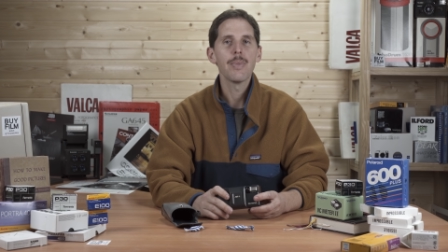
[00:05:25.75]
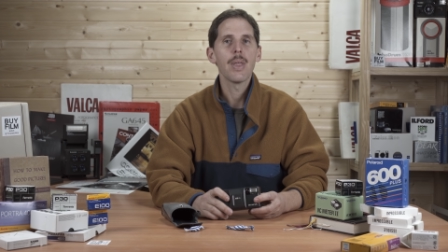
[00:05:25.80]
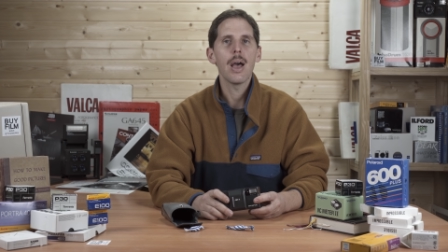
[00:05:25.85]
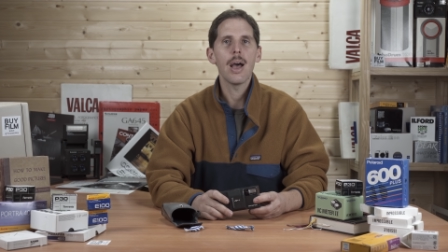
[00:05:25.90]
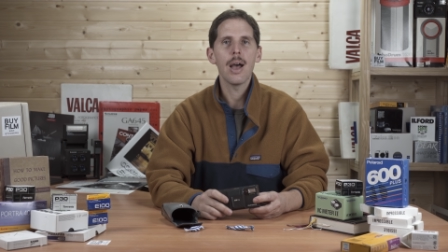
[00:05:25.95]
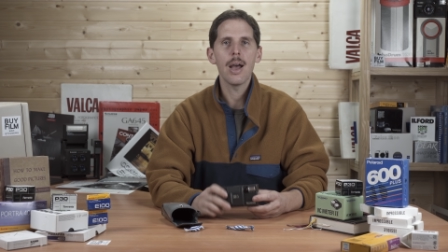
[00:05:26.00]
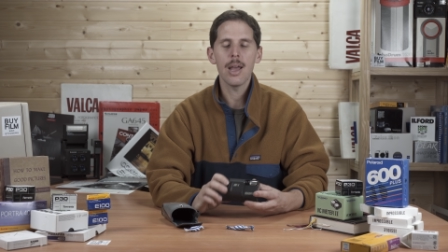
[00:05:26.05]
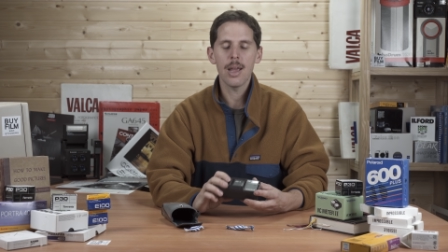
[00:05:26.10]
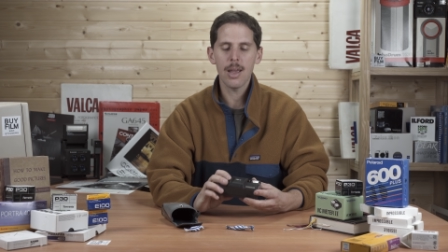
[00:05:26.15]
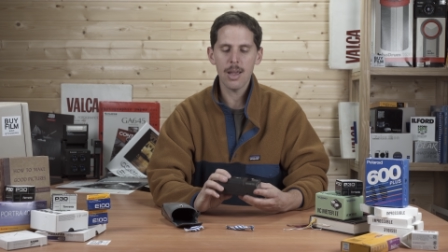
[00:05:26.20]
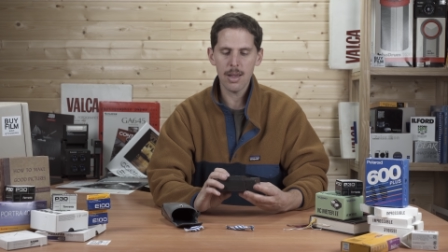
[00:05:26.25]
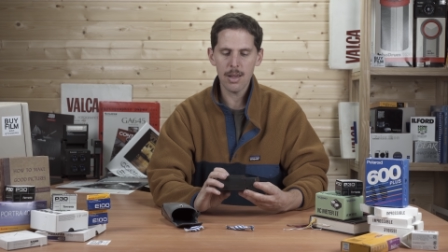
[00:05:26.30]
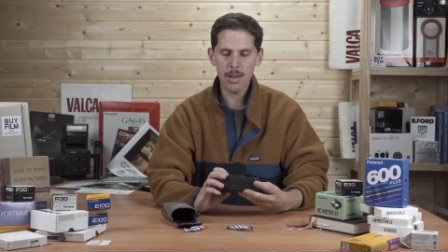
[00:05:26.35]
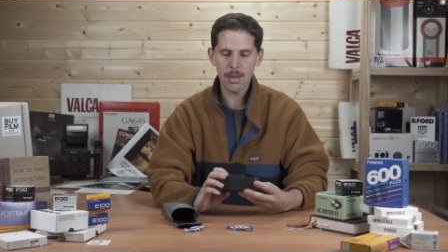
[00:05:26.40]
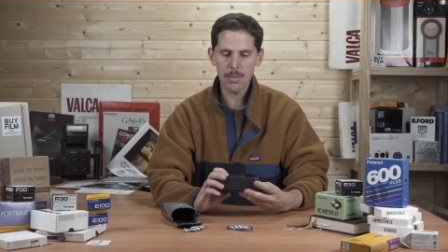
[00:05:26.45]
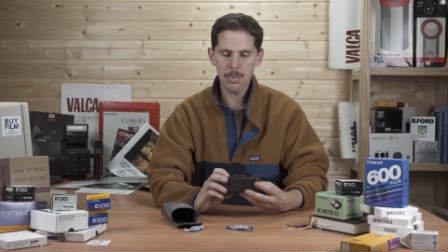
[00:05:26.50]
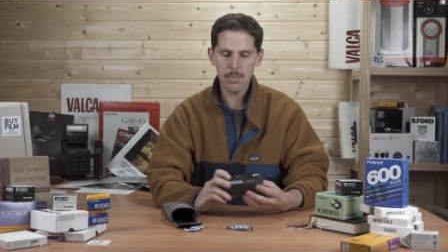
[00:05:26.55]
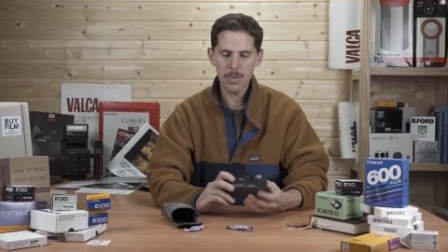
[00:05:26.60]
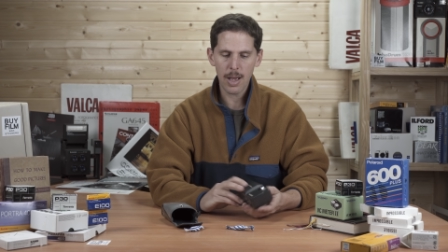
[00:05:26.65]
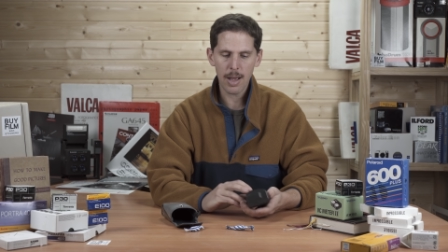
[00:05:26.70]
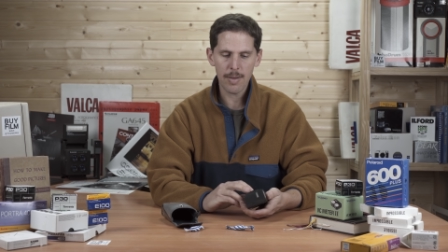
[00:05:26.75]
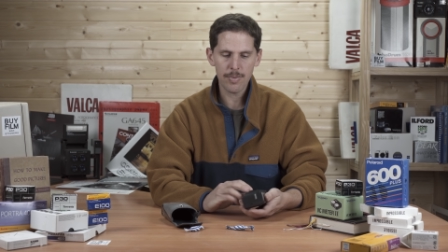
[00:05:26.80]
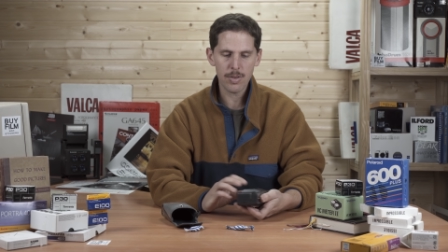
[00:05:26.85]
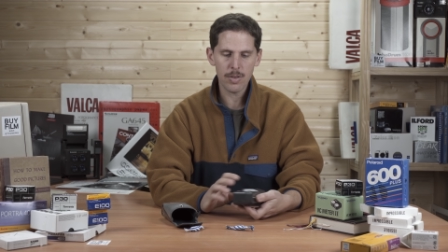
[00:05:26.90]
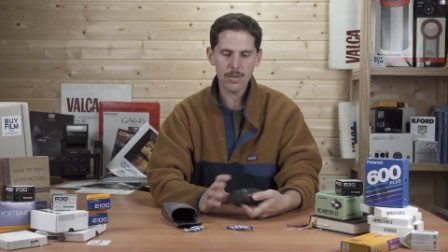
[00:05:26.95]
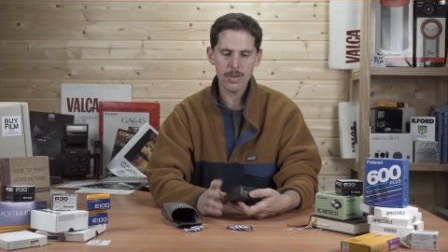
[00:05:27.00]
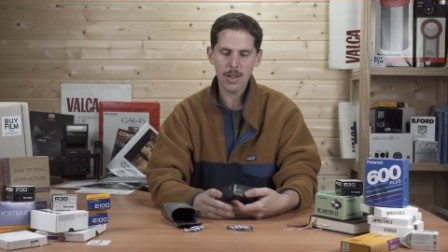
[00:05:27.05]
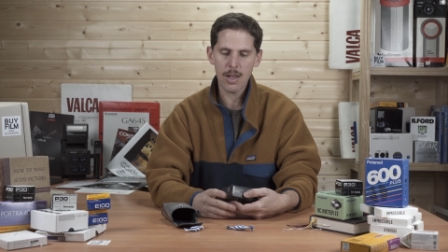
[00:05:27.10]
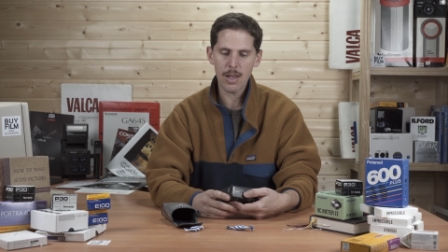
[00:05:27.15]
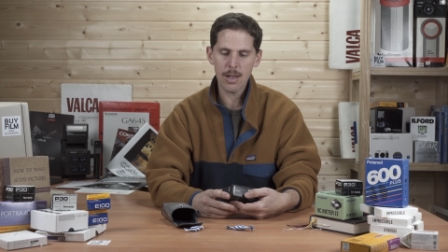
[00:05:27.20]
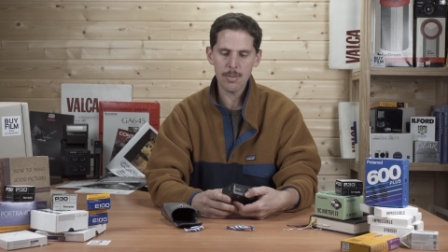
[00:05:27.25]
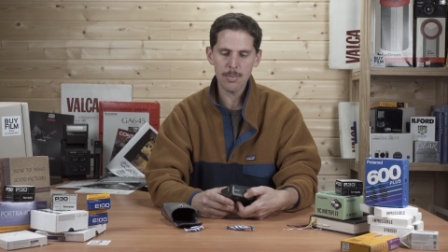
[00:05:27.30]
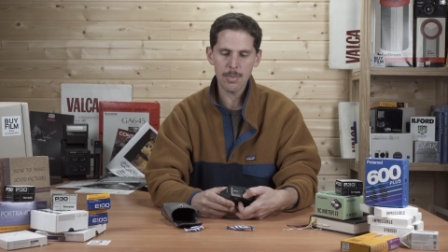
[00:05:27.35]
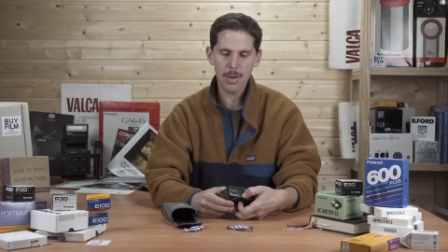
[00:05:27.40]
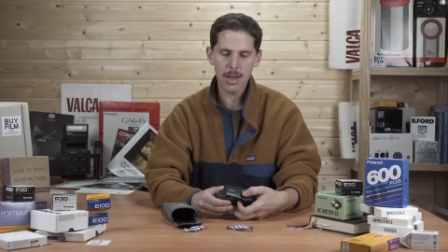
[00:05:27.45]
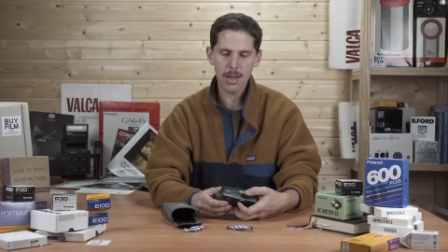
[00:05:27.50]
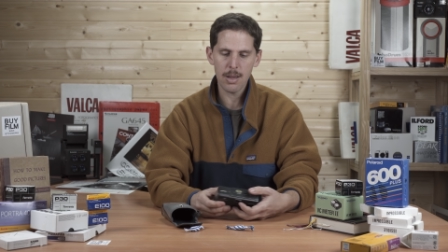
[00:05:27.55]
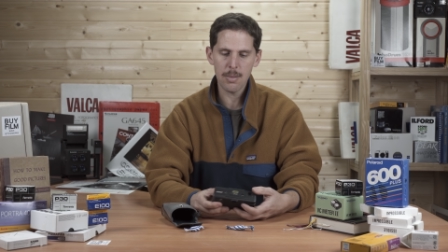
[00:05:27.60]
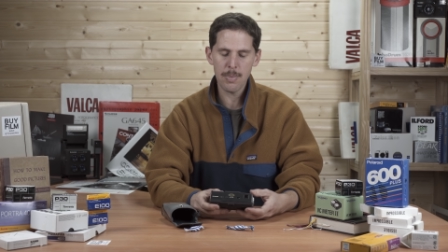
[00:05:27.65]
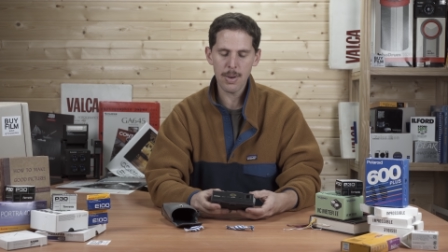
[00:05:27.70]
I have to say
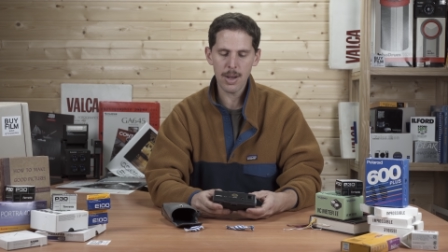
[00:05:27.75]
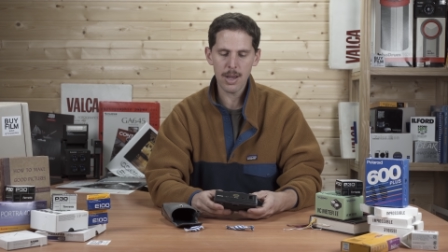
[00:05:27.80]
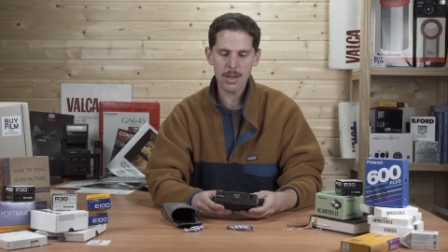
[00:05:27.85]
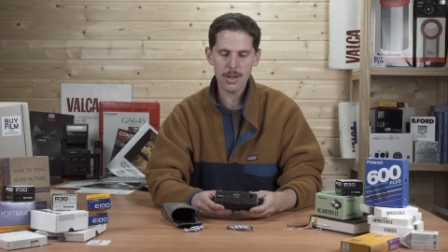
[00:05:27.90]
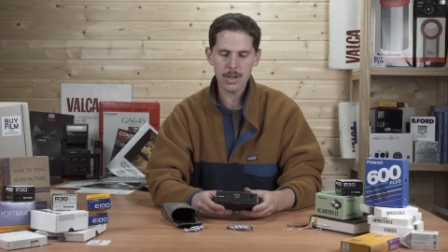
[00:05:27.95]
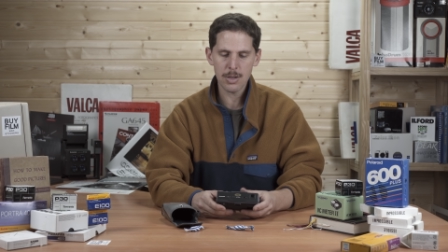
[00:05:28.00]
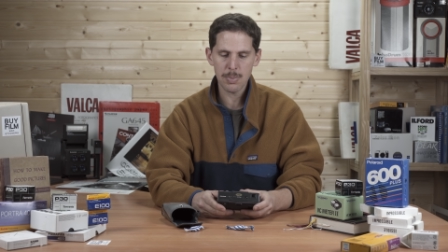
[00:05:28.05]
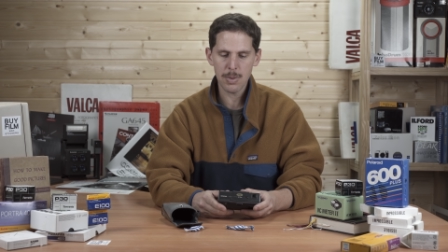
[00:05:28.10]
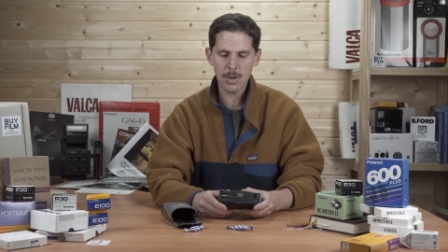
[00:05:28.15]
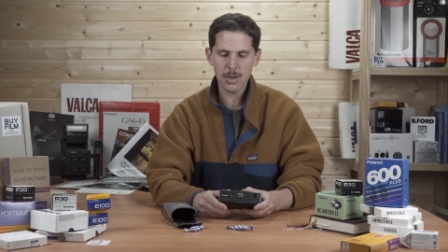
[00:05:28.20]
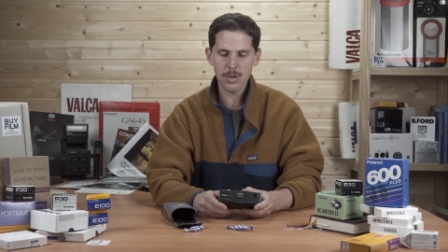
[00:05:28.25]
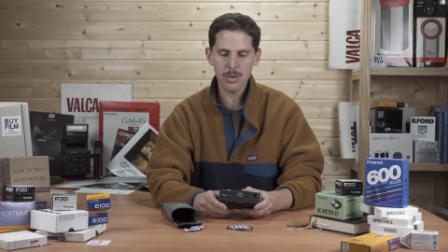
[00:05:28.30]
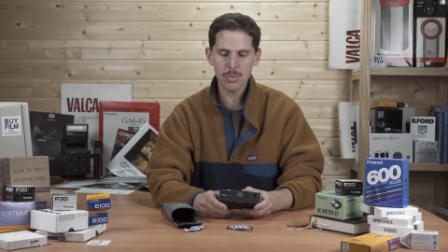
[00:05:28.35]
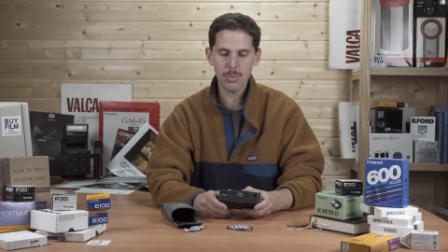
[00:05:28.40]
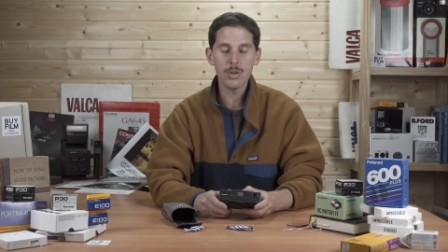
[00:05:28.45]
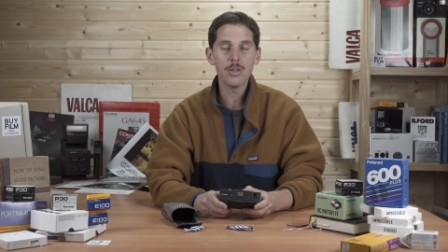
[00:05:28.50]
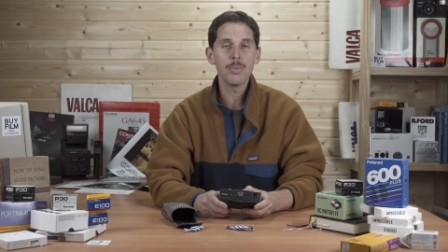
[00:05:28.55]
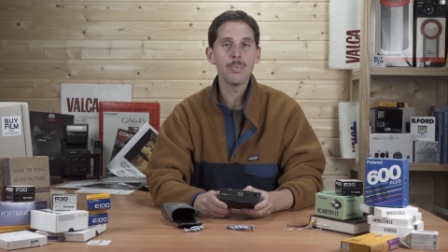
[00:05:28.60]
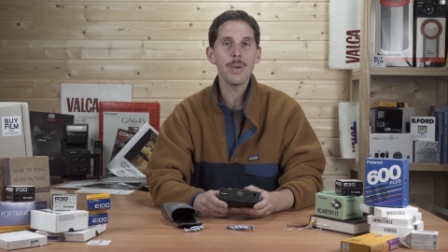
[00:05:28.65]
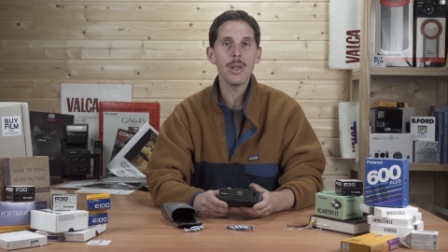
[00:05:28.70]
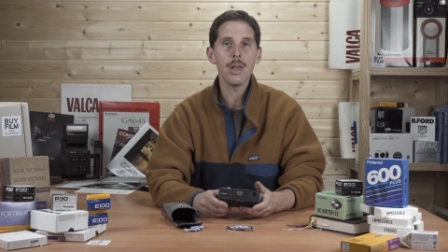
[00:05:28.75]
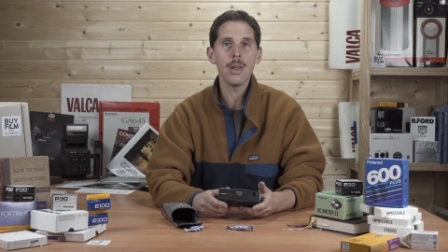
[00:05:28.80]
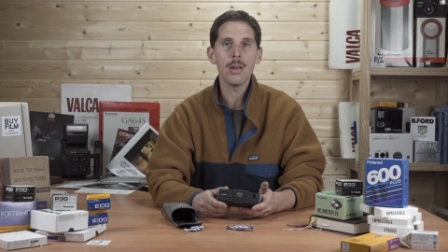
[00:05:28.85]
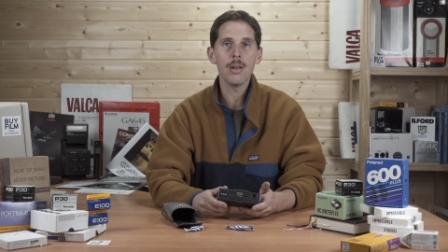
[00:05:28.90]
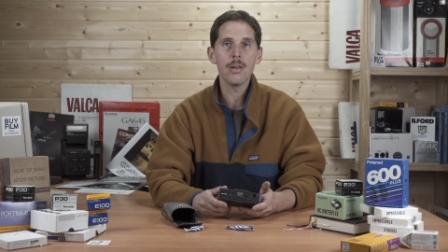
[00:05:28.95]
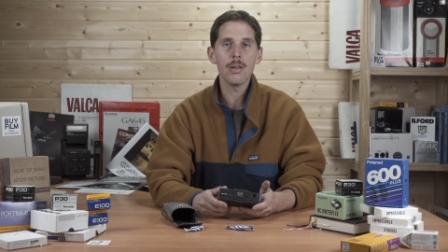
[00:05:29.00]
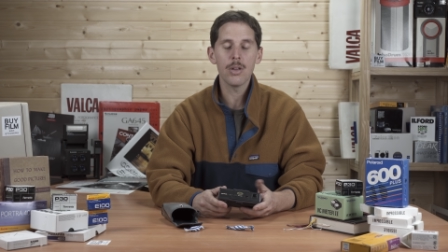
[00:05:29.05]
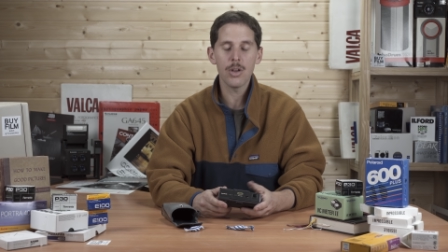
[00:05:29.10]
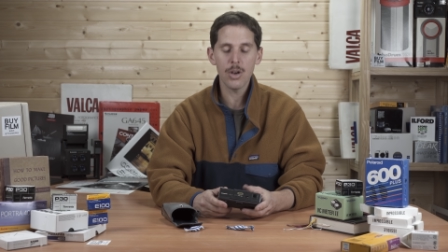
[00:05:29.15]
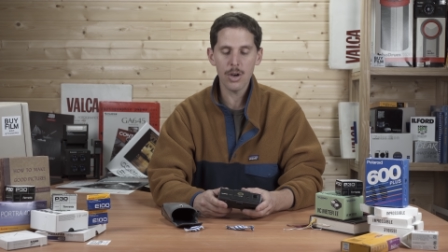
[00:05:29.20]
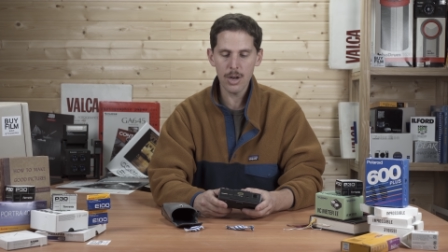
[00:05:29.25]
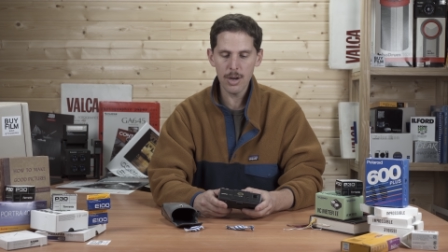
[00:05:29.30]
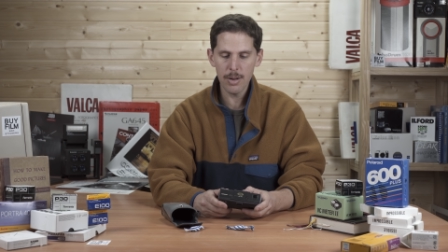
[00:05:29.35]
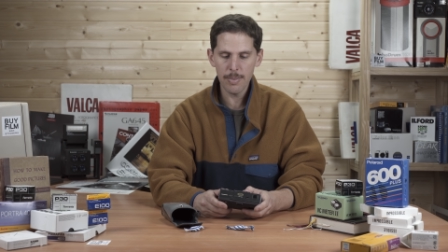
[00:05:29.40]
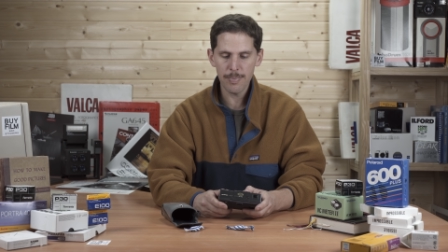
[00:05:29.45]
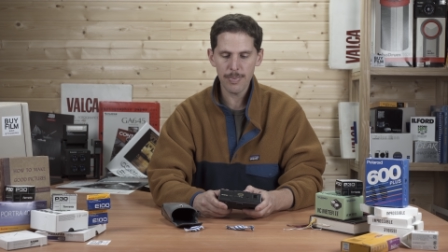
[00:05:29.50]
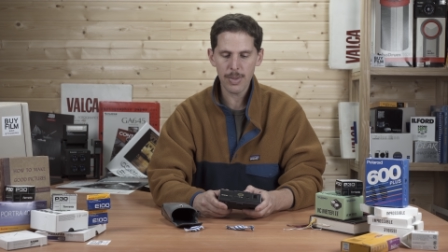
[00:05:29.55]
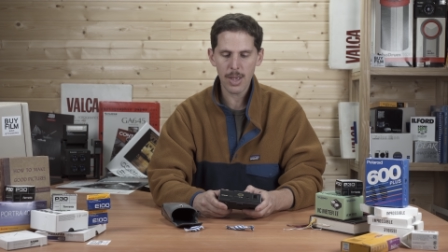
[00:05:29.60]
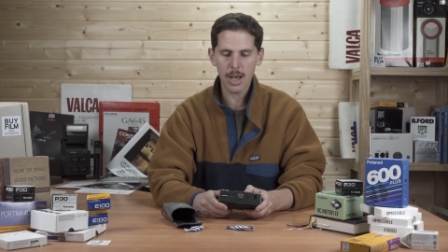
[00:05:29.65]
my buying experience was being good.